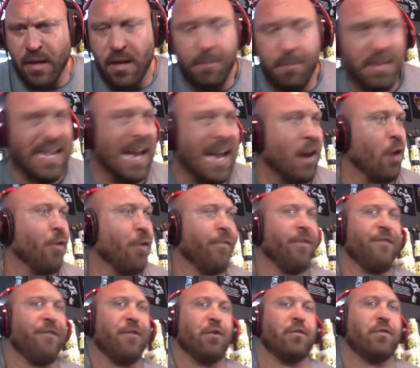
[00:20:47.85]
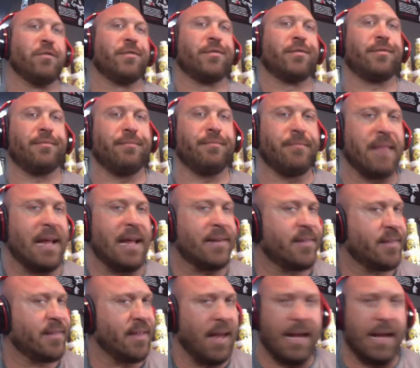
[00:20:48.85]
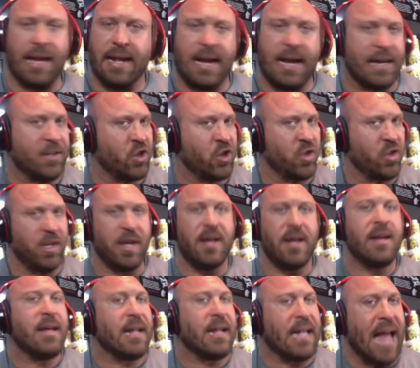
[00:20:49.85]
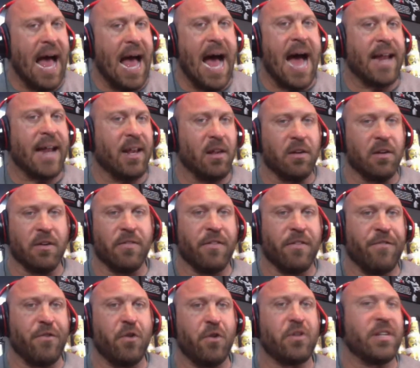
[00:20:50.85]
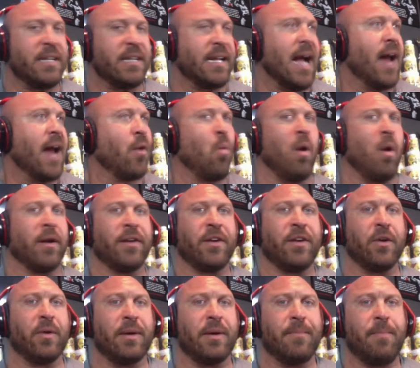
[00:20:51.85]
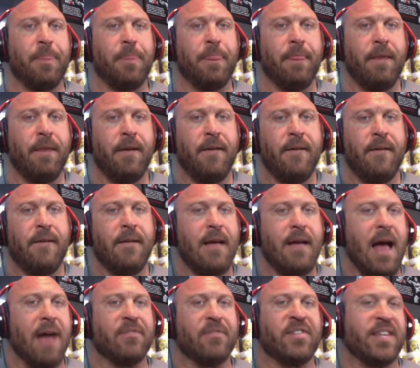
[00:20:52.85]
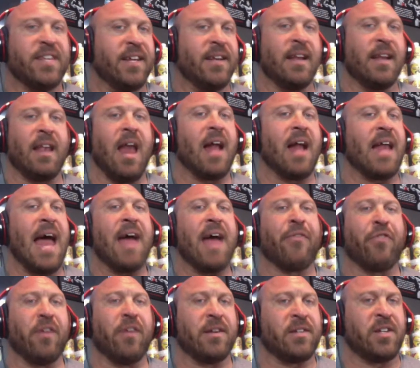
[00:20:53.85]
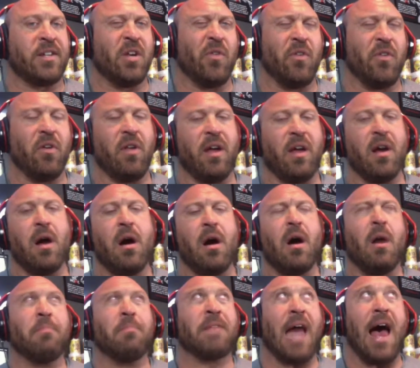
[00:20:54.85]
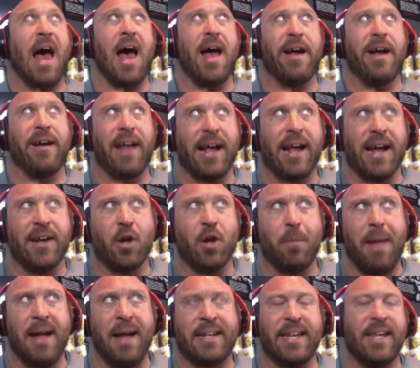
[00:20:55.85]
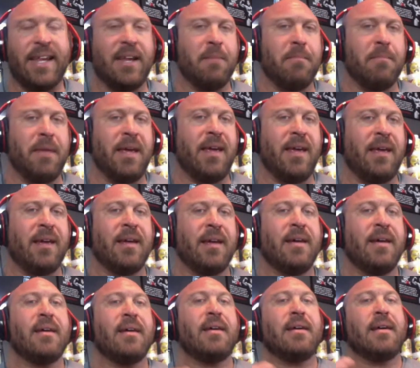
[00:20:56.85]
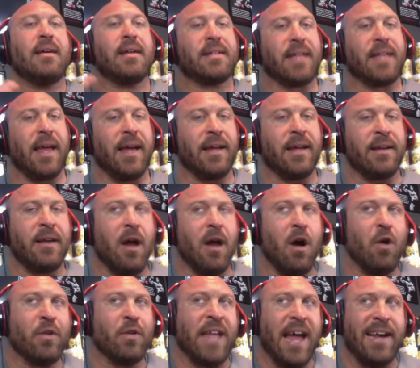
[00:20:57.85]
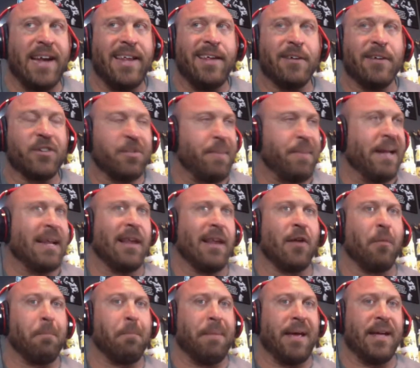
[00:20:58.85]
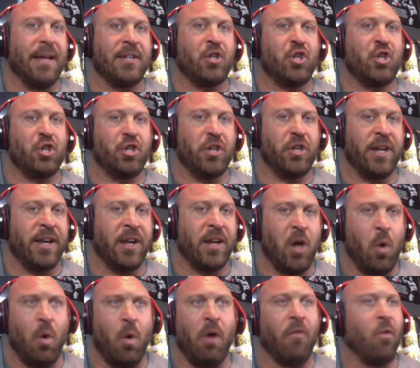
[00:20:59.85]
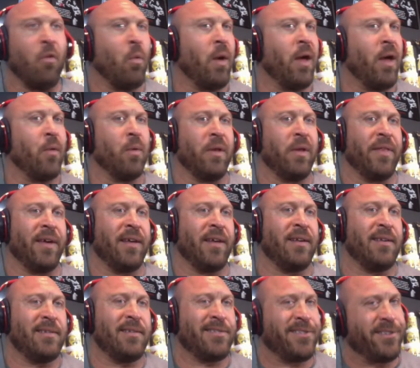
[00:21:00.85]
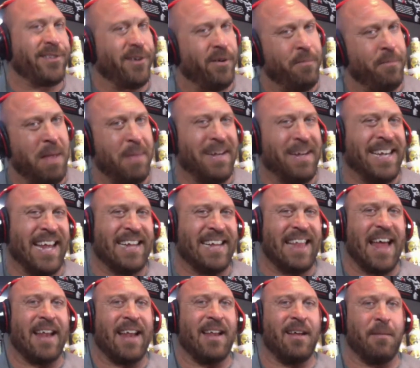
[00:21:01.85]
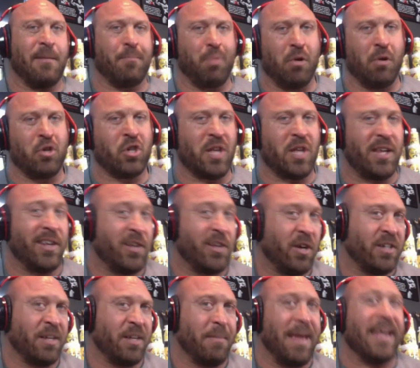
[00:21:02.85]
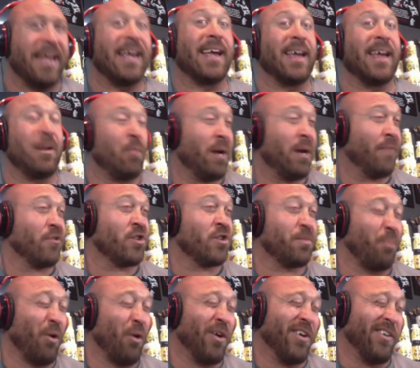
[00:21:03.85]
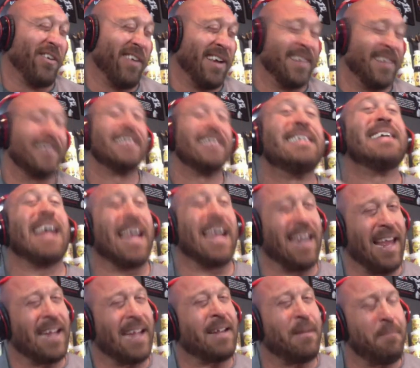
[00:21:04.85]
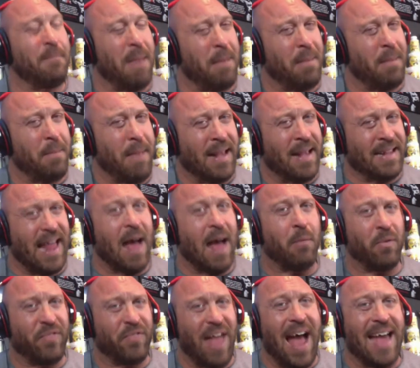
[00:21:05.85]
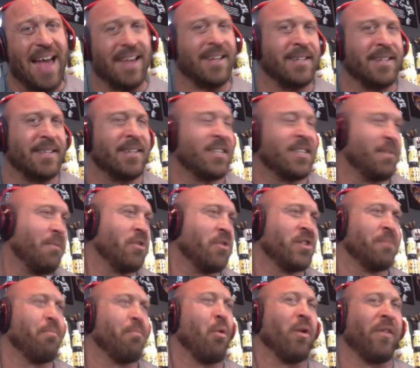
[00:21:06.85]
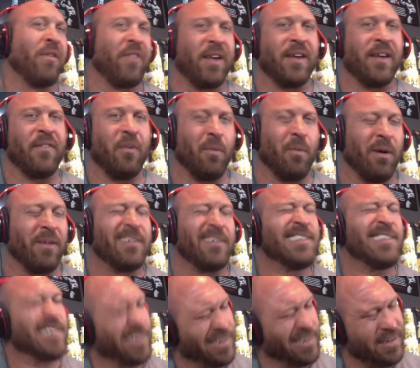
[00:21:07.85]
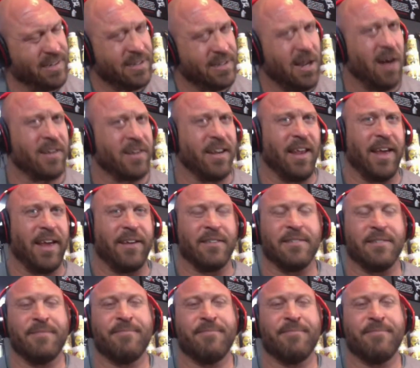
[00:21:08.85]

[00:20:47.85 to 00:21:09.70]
You got to learn the foods. I got to learn the foods, and you got to want to do it. I've seen a lot of athletes too. They're like, "Oh, I'm tired. I got to go back to eating meat." It's like, no, Teddy, you're just being a little bitch. You didn't go all the way with it. So maybe take that approach that you took to making it whatever sport you're in, and like maybe make that with diet because it's the most important thing in the world. Talk to you later.